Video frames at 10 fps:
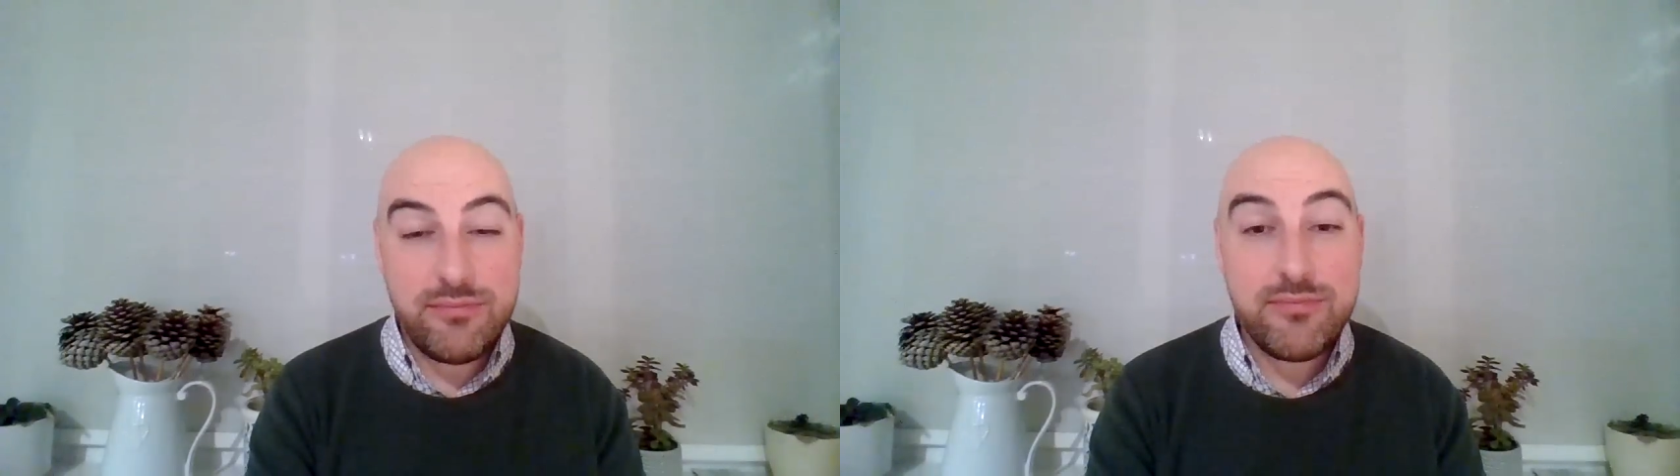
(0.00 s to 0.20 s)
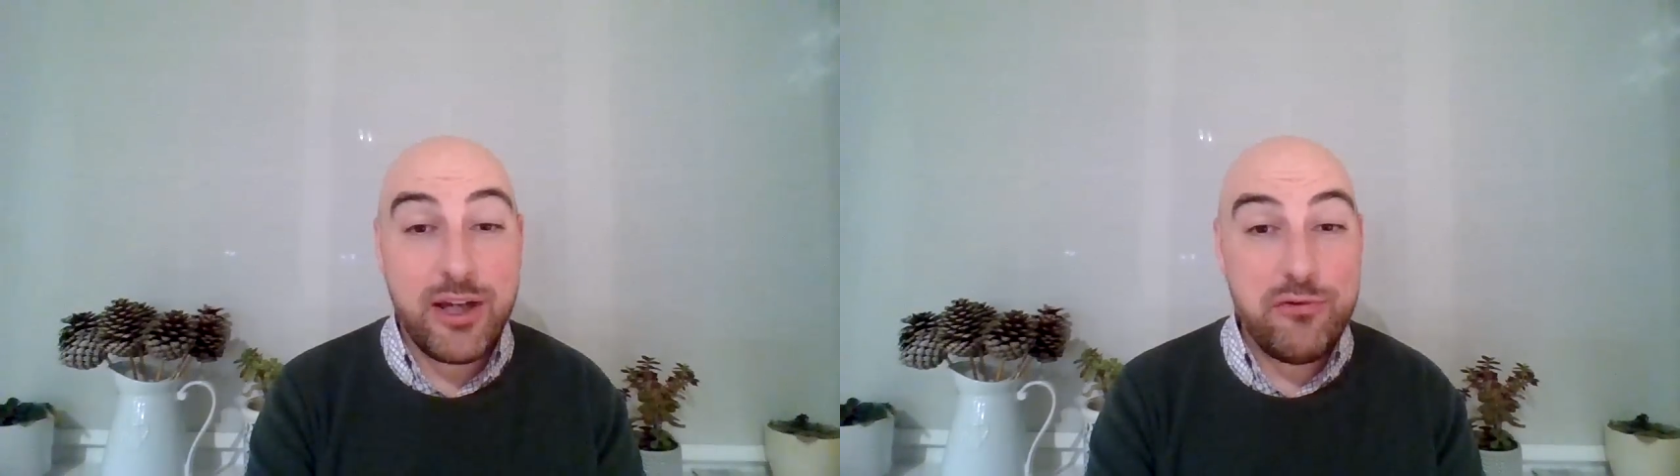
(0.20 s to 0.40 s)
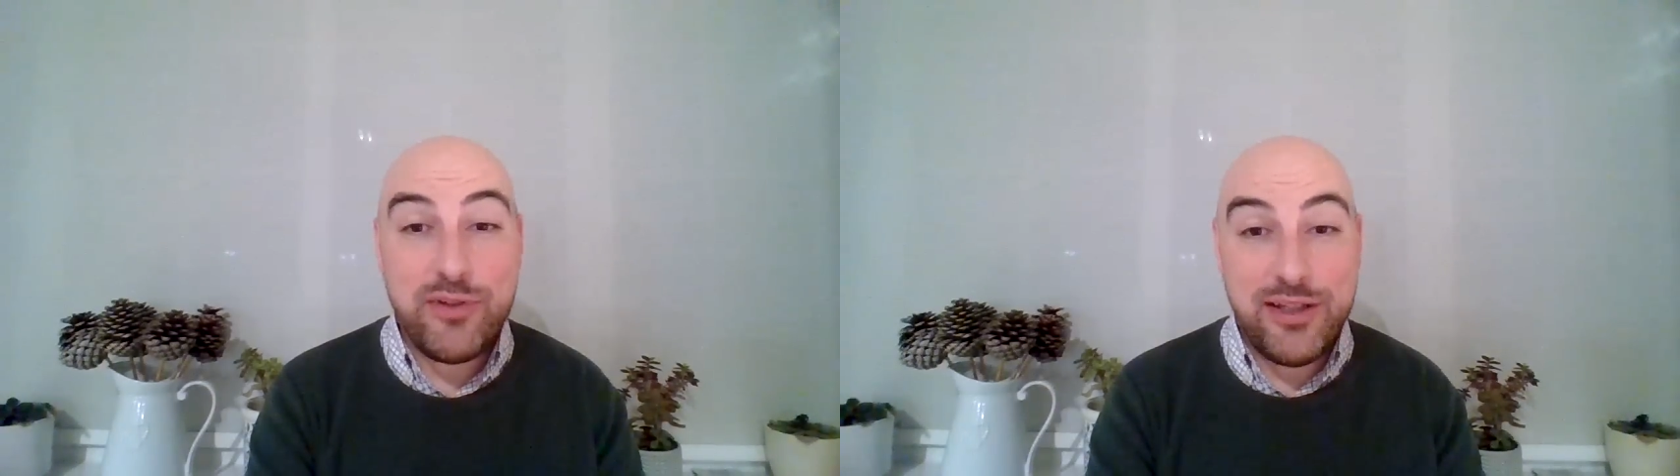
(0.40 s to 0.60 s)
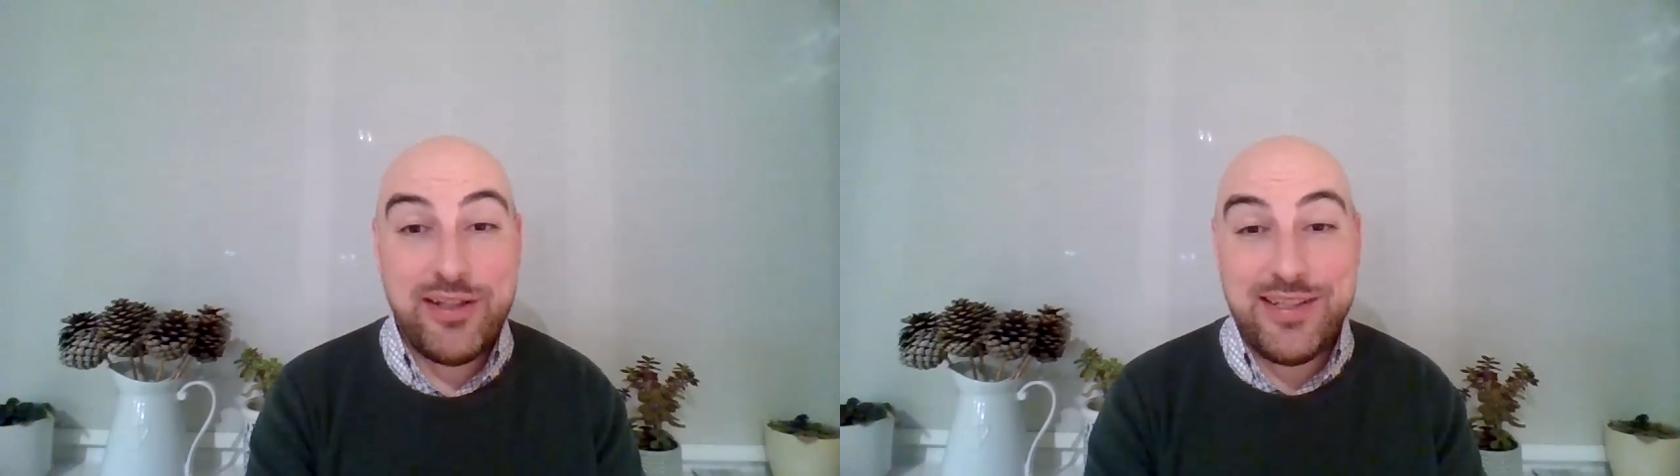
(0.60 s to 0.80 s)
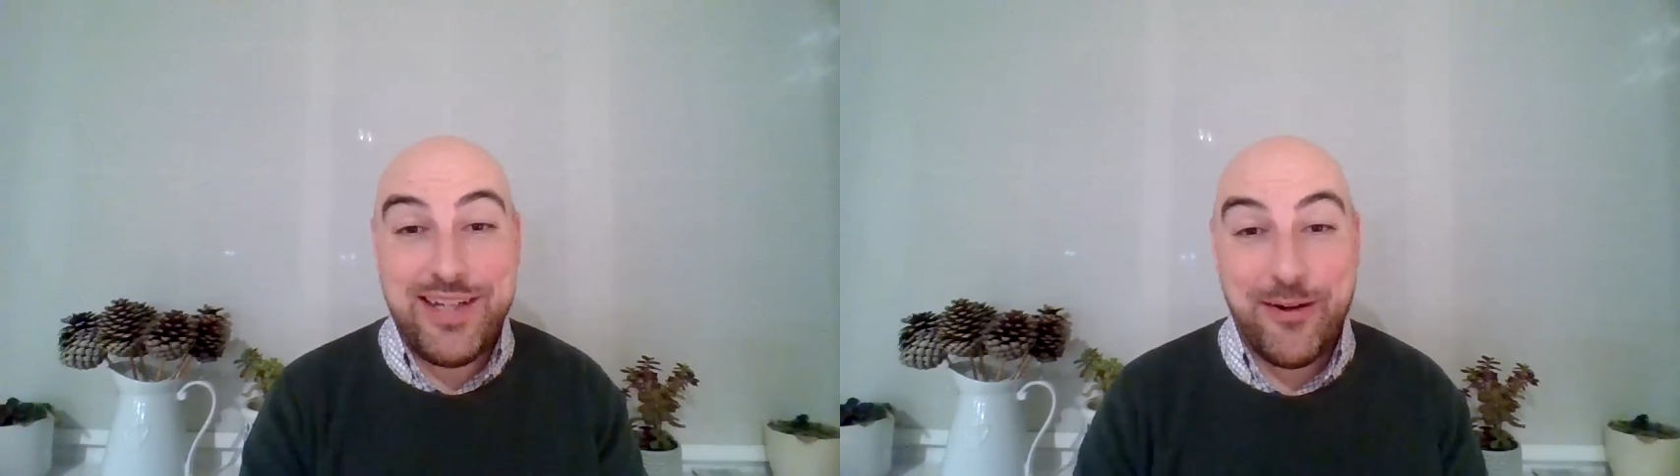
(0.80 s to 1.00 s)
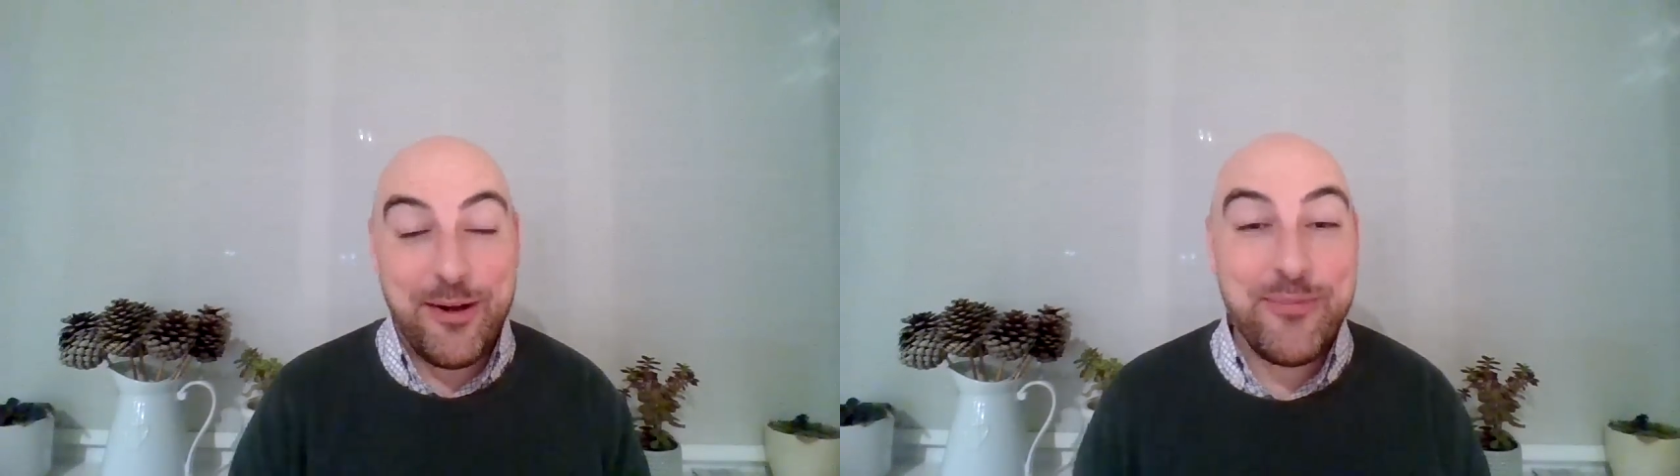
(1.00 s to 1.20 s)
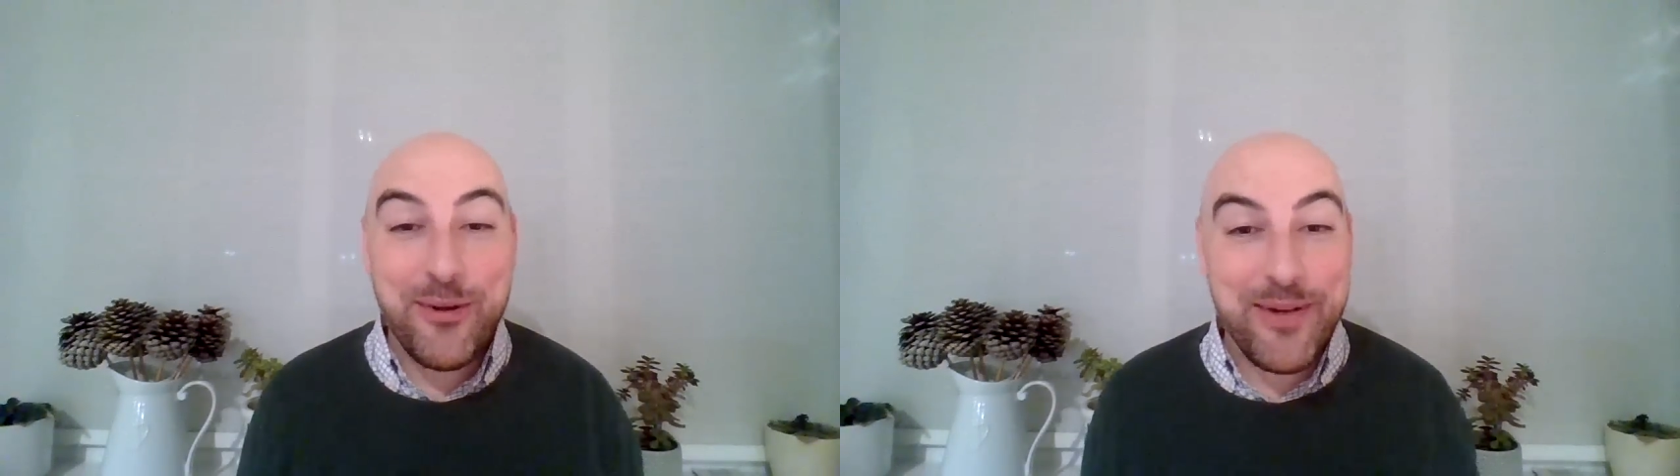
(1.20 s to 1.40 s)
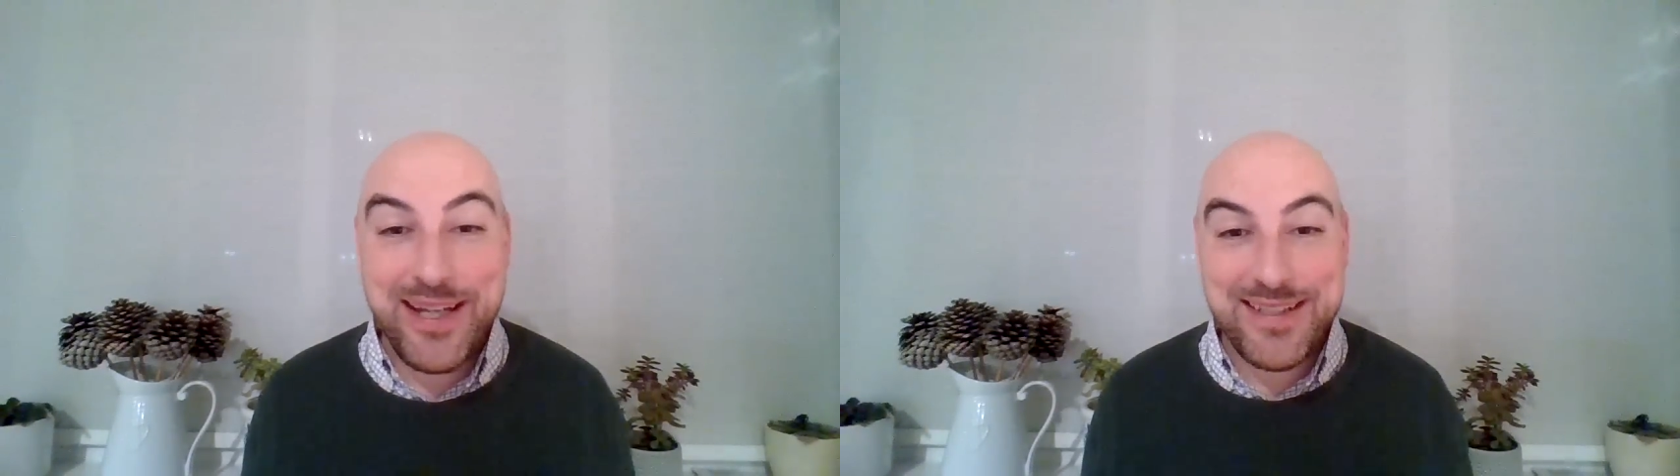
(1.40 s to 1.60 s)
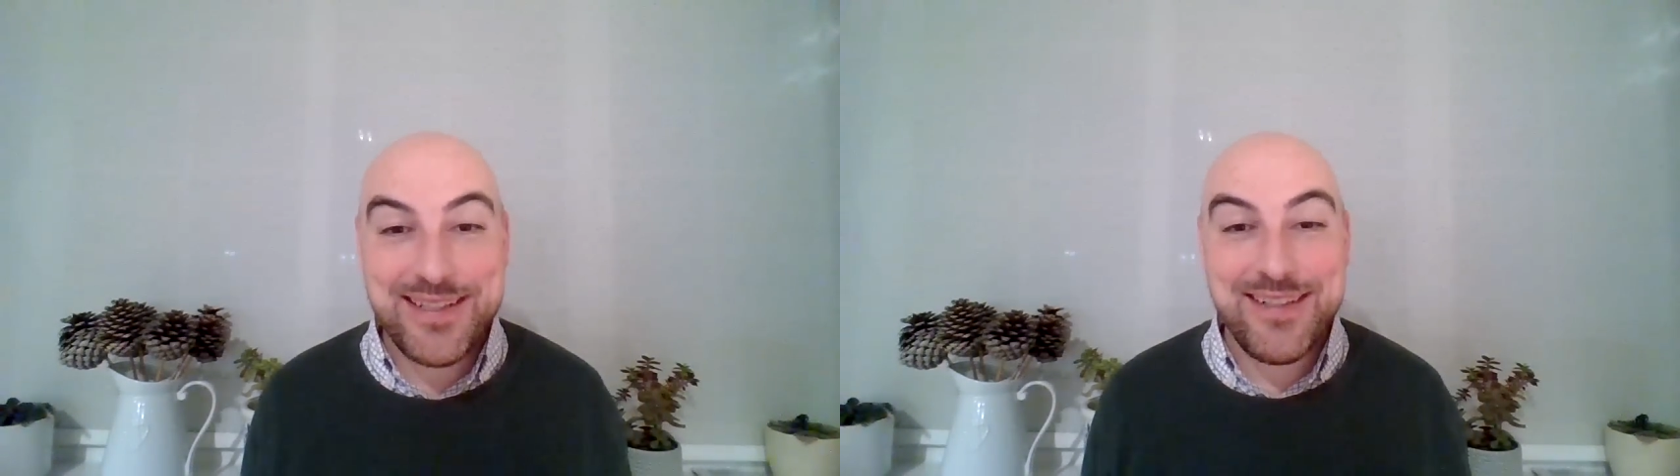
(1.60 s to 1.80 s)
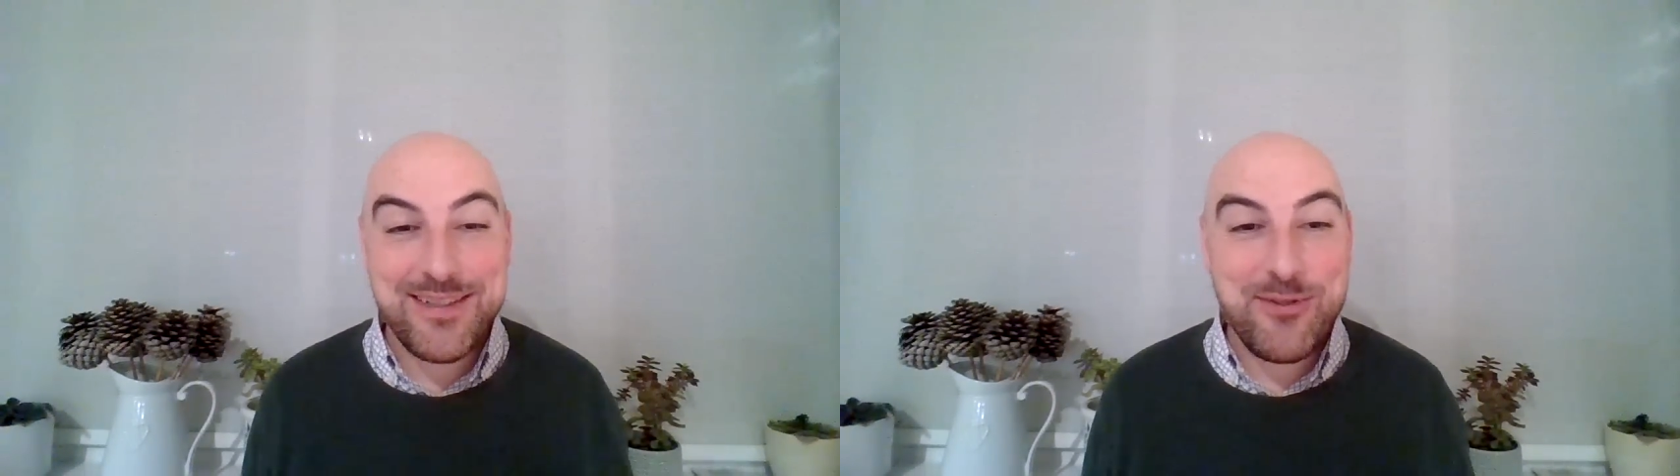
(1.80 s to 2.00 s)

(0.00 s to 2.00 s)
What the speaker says: hopefully I'm not making excuses.